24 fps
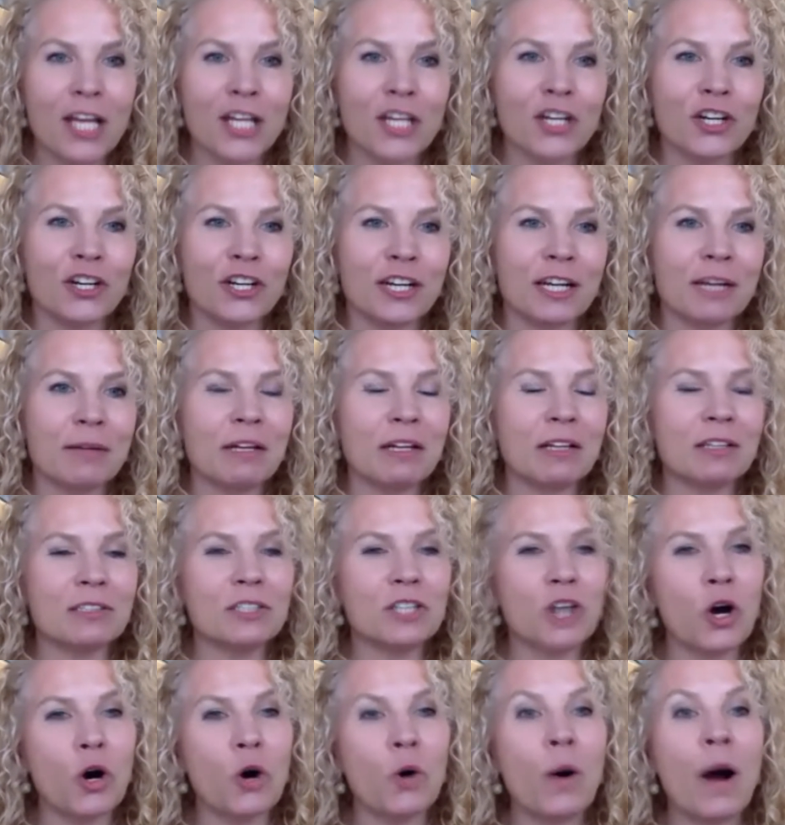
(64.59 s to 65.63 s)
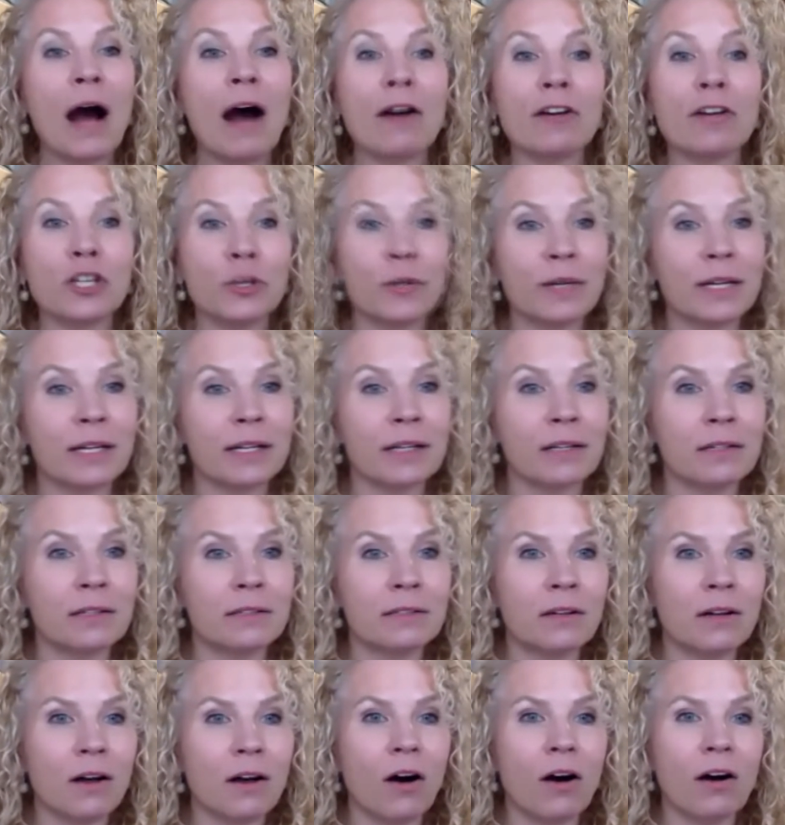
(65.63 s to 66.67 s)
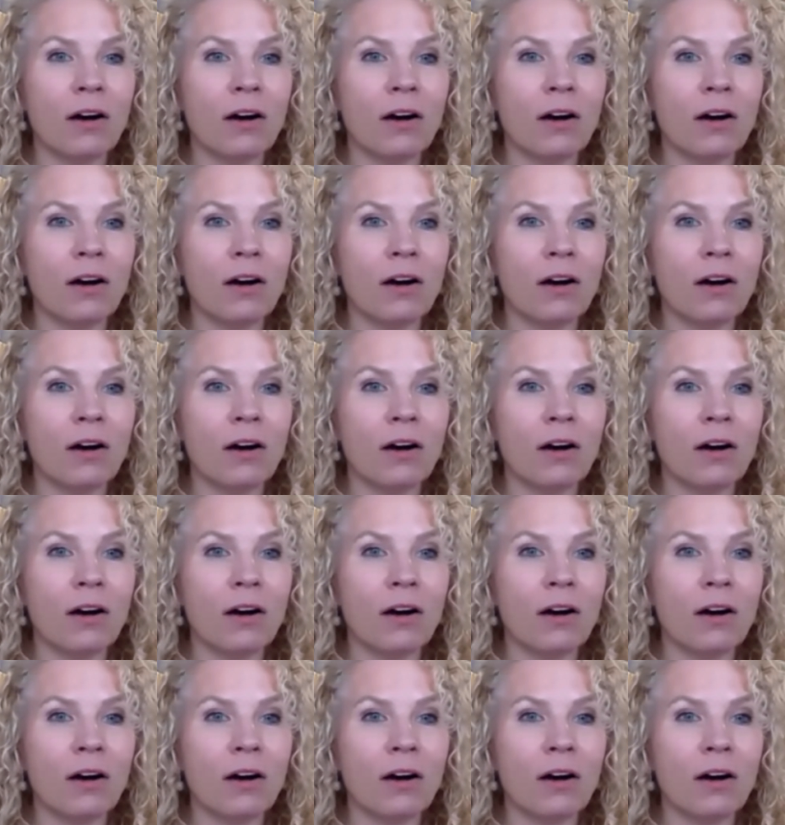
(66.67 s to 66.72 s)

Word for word: You're going to know how you can